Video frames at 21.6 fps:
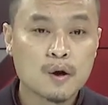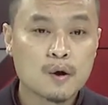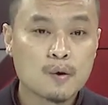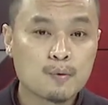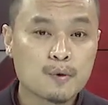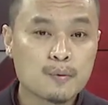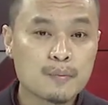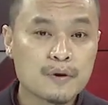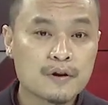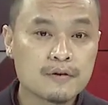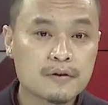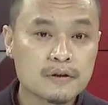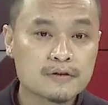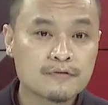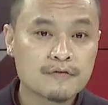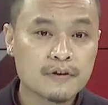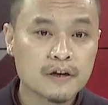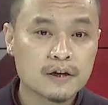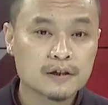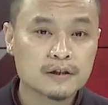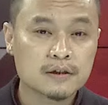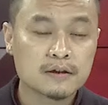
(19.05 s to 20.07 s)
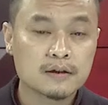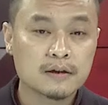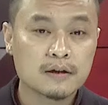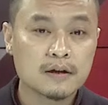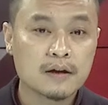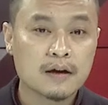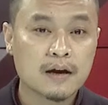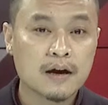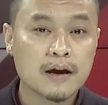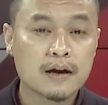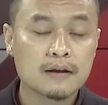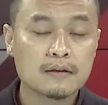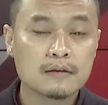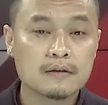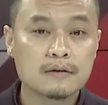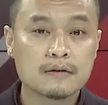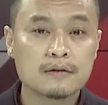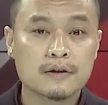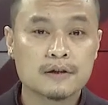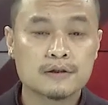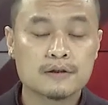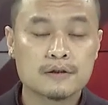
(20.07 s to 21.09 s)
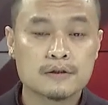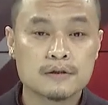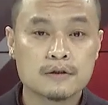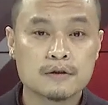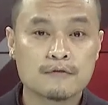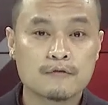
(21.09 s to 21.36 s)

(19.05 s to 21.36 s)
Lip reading: women reservation and the register